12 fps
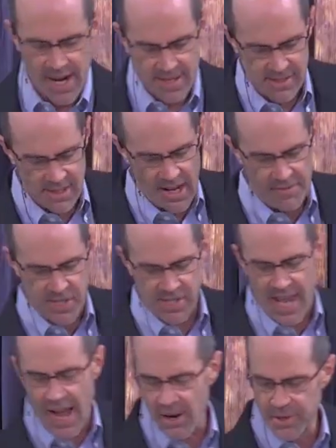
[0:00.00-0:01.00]
He left his
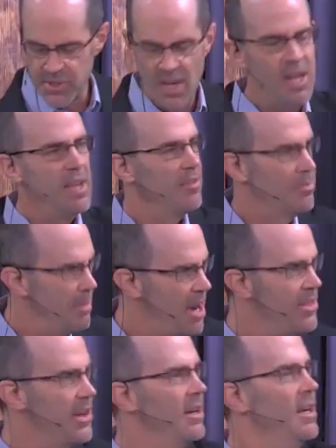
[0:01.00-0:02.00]
house, his
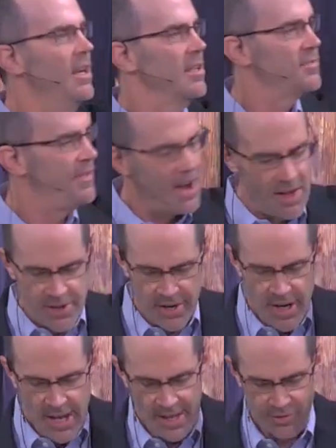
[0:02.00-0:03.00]
mother, his father,
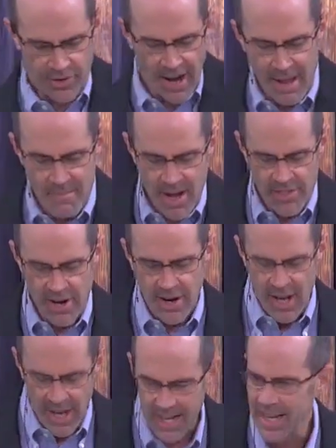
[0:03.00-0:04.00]
his grandmother,
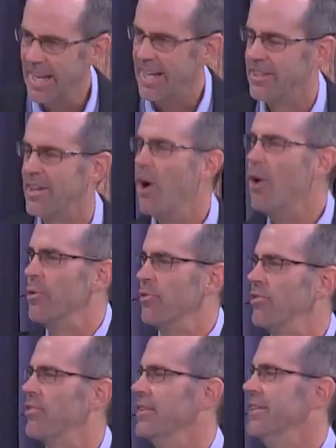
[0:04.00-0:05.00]
and he,
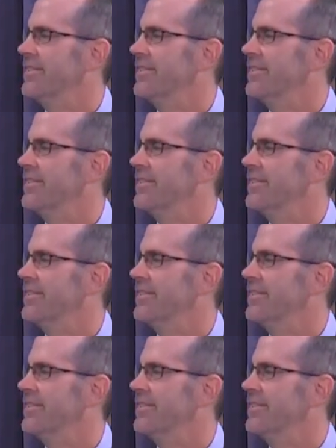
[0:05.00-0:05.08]
goes.